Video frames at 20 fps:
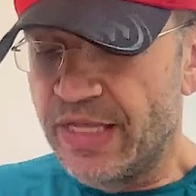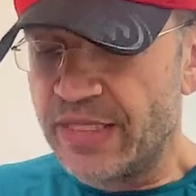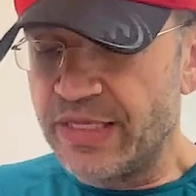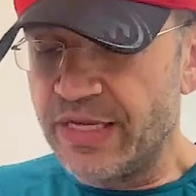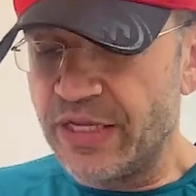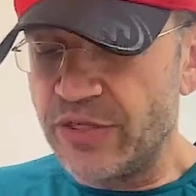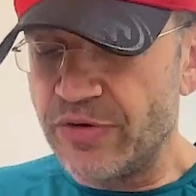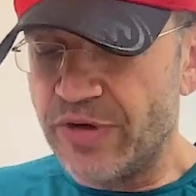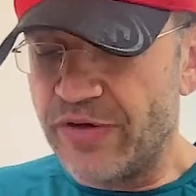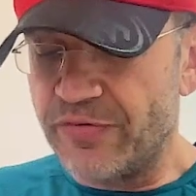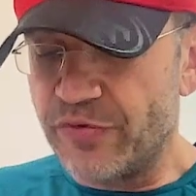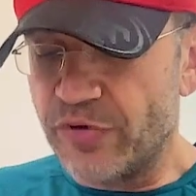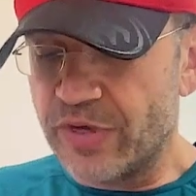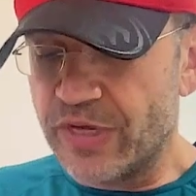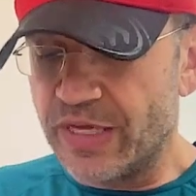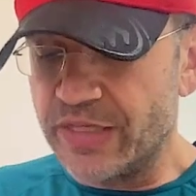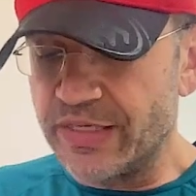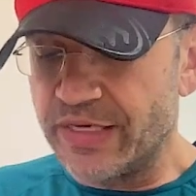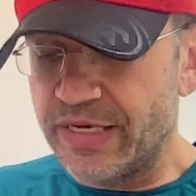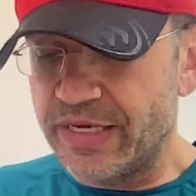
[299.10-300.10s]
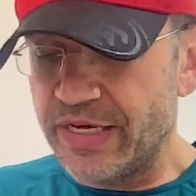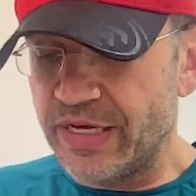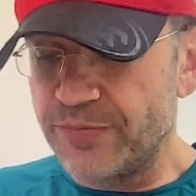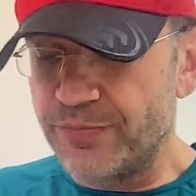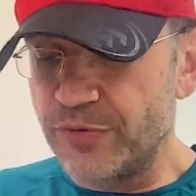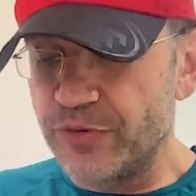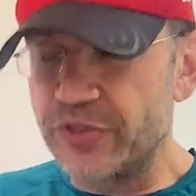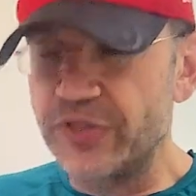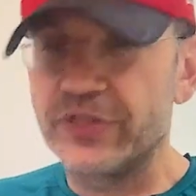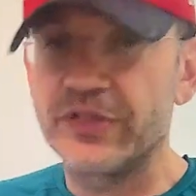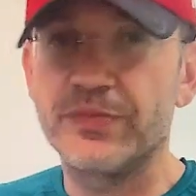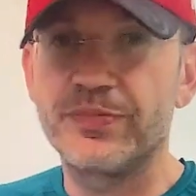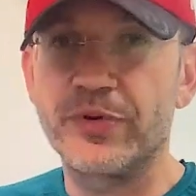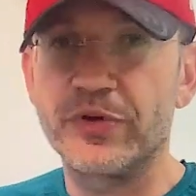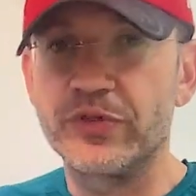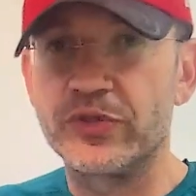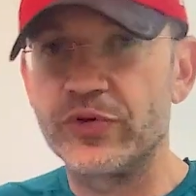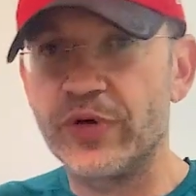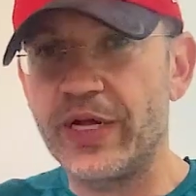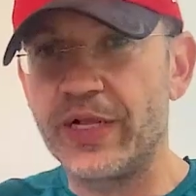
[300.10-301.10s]
Then you have organic kelp, which is
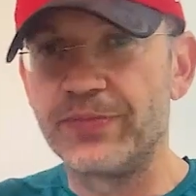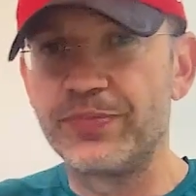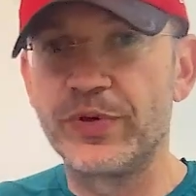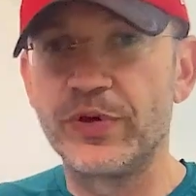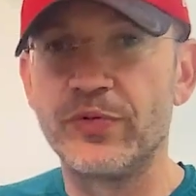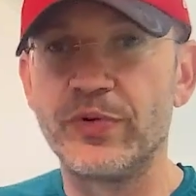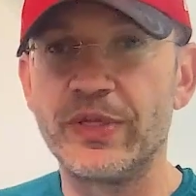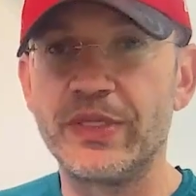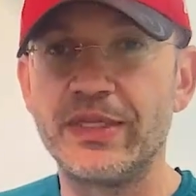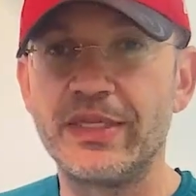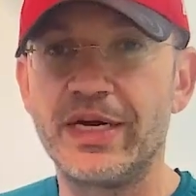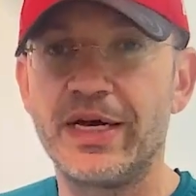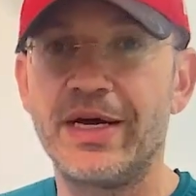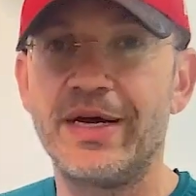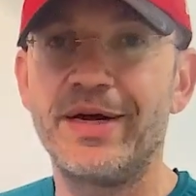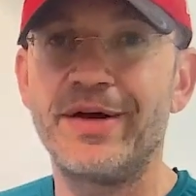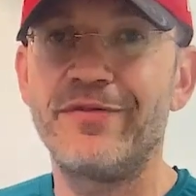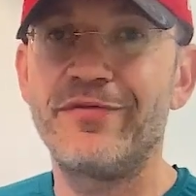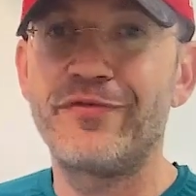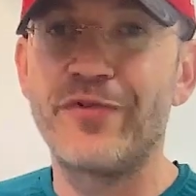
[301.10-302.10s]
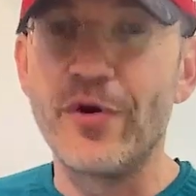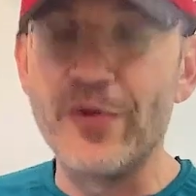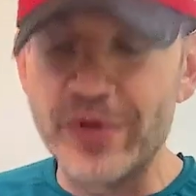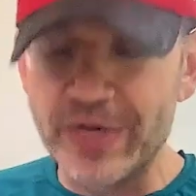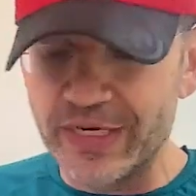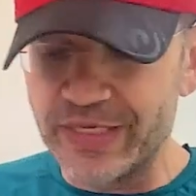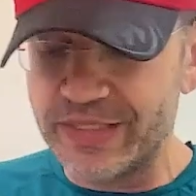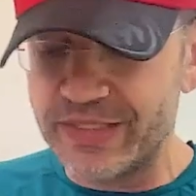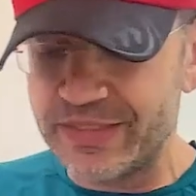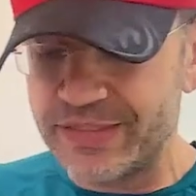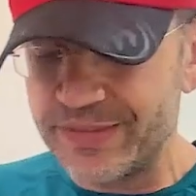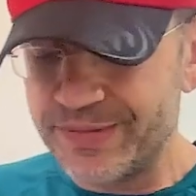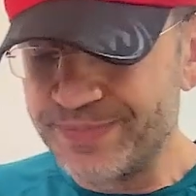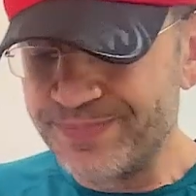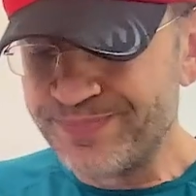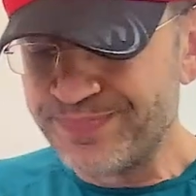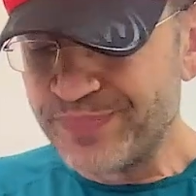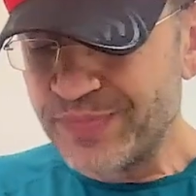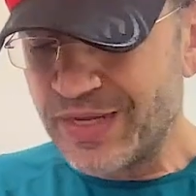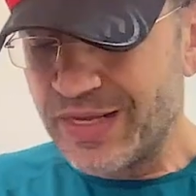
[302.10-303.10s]
supposed to help you with focus
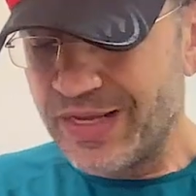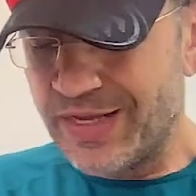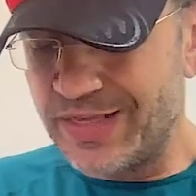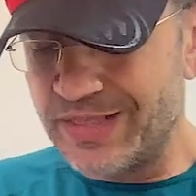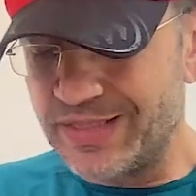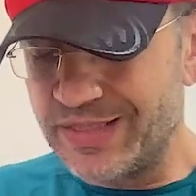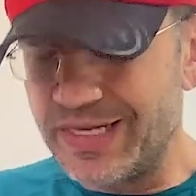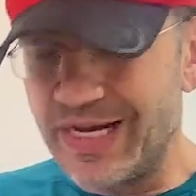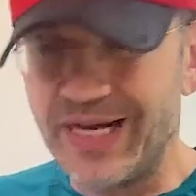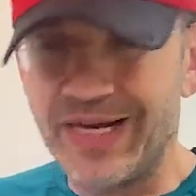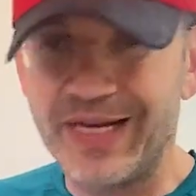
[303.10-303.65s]
and